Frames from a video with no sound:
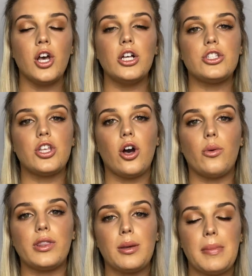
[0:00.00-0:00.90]
So
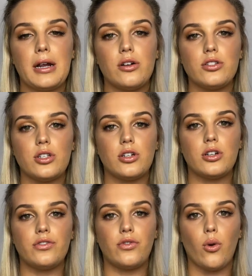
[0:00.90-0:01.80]
what the barrels
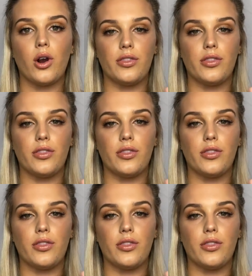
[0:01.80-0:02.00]
are for,